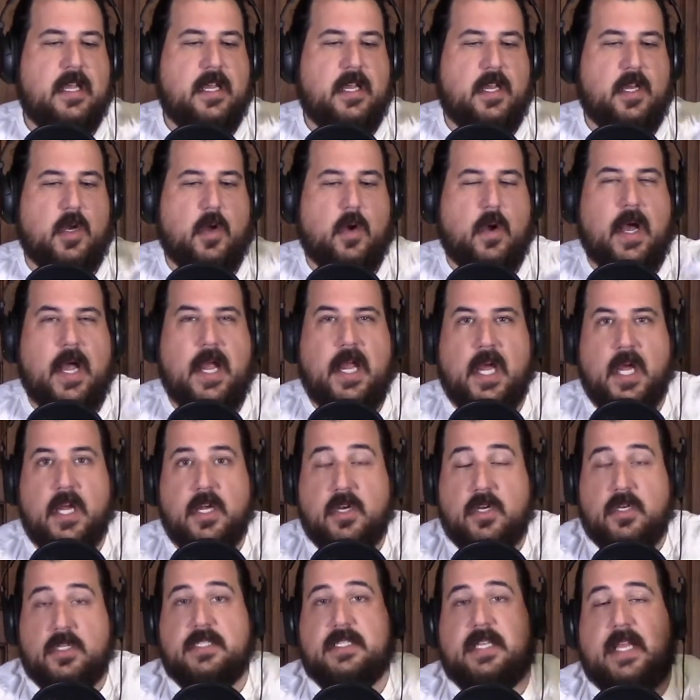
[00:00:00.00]
I
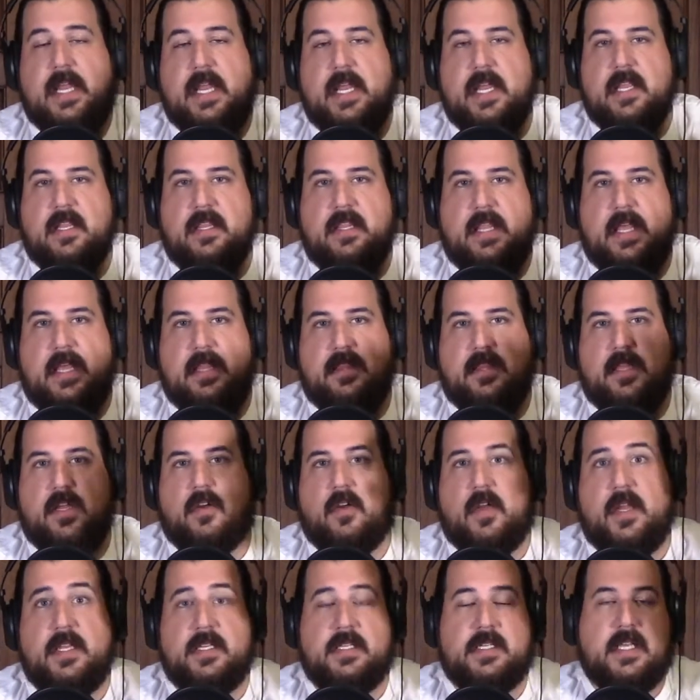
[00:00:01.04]
understand that there
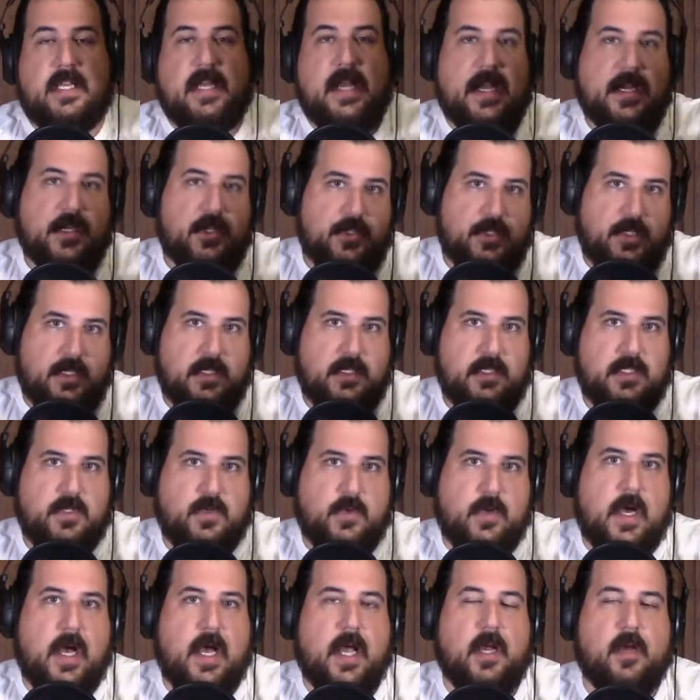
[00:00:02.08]
is connection
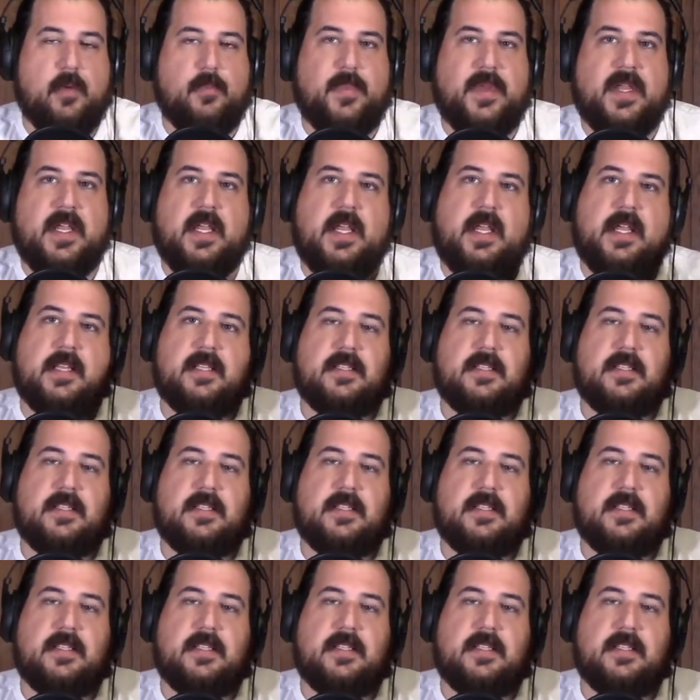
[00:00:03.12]
to a higher being,